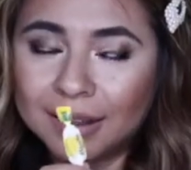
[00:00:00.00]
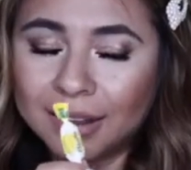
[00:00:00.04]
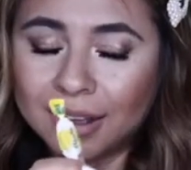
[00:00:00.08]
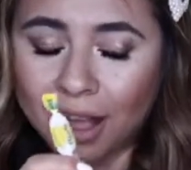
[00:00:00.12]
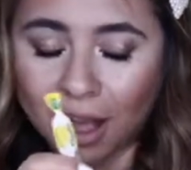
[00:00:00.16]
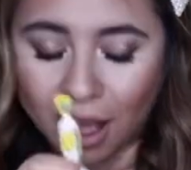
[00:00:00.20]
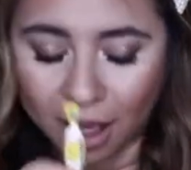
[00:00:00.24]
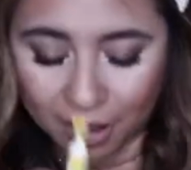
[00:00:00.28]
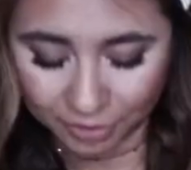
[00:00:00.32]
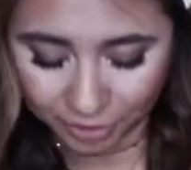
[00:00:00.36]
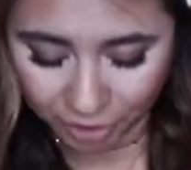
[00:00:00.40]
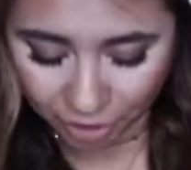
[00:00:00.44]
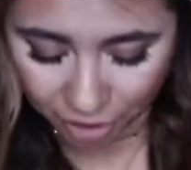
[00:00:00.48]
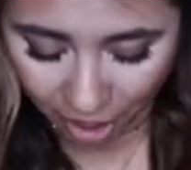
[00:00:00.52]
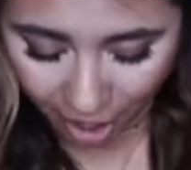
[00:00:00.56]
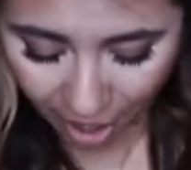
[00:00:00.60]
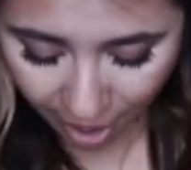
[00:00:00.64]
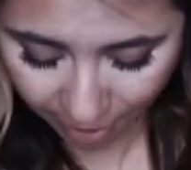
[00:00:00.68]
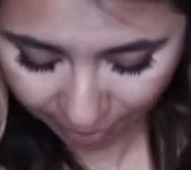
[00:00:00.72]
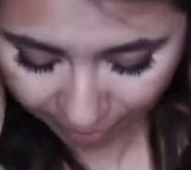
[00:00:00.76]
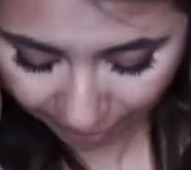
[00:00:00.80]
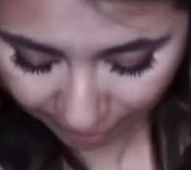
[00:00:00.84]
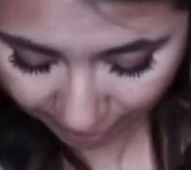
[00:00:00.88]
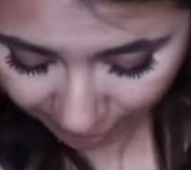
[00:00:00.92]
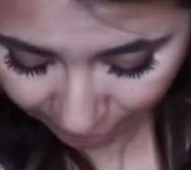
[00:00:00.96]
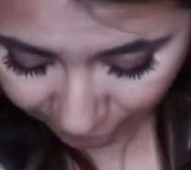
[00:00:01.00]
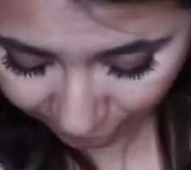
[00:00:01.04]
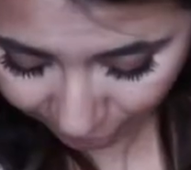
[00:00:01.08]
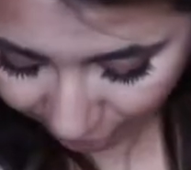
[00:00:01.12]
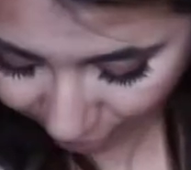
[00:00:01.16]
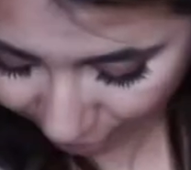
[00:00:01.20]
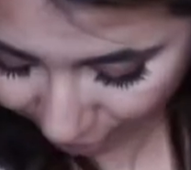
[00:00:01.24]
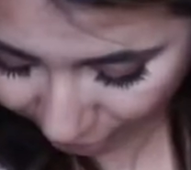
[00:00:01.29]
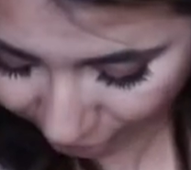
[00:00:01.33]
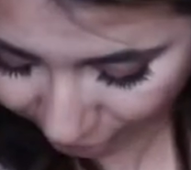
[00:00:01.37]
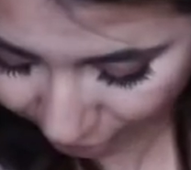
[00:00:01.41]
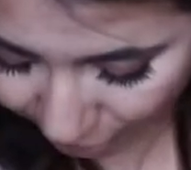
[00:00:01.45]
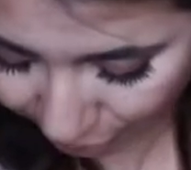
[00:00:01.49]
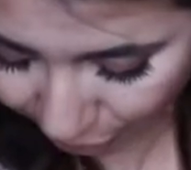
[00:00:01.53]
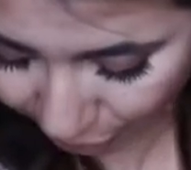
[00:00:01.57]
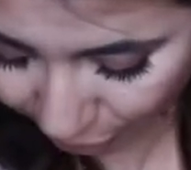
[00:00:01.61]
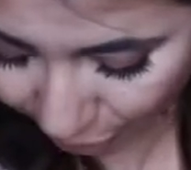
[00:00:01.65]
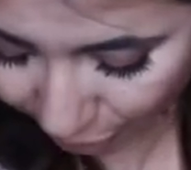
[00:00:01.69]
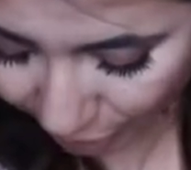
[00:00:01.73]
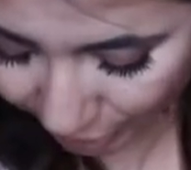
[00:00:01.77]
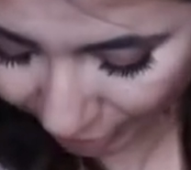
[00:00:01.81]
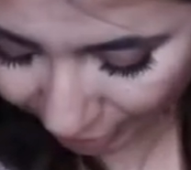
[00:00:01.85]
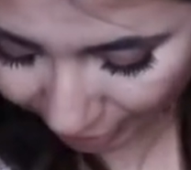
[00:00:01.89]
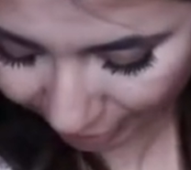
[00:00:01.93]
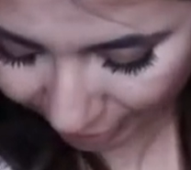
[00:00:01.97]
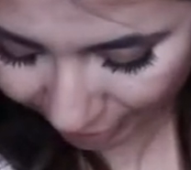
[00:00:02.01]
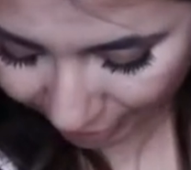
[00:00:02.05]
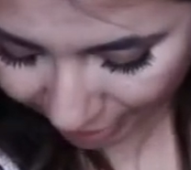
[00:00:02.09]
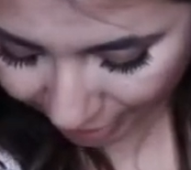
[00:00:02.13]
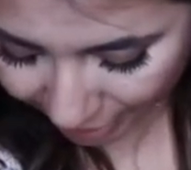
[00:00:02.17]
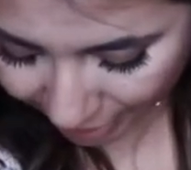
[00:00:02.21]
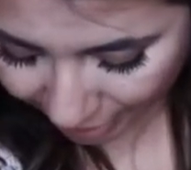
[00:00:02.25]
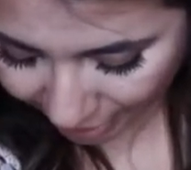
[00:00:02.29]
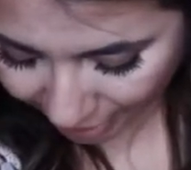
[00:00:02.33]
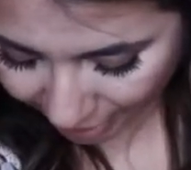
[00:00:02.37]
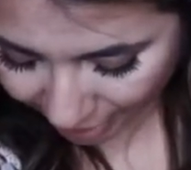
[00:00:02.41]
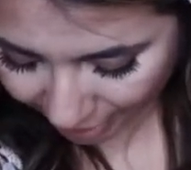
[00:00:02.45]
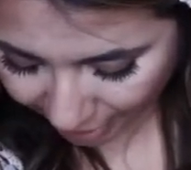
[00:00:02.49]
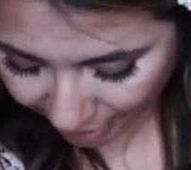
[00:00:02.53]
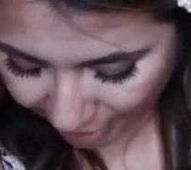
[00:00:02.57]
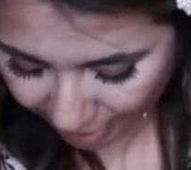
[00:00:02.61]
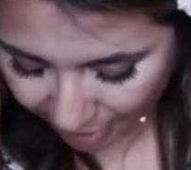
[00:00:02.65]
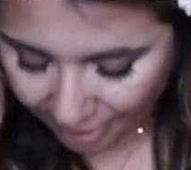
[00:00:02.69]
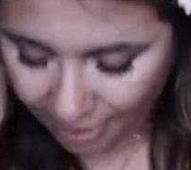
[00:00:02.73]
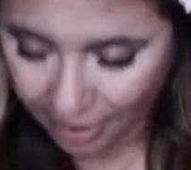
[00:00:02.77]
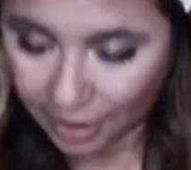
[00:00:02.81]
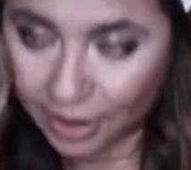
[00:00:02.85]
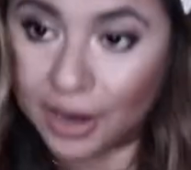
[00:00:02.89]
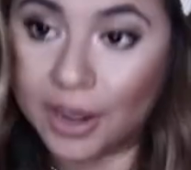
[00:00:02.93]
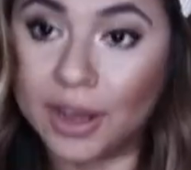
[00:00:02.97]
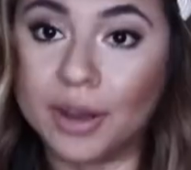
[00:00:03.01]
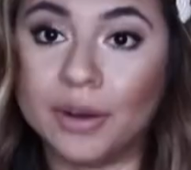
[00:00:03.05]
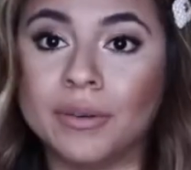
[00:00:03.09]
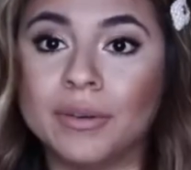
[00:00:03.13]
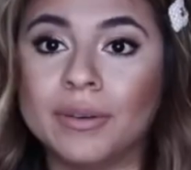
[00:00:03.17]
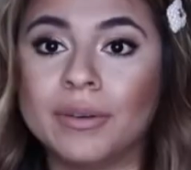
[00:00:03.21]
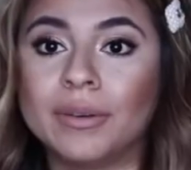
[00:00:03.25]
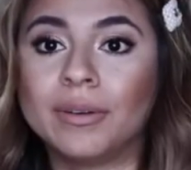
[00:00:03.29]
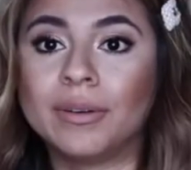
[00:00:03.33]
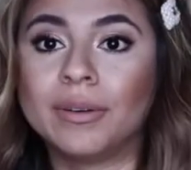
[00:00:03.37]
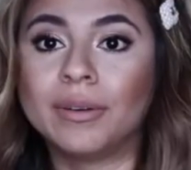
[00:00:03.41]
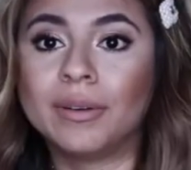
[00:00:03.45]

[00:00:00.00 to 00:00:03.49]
cough drop, literally just one. No.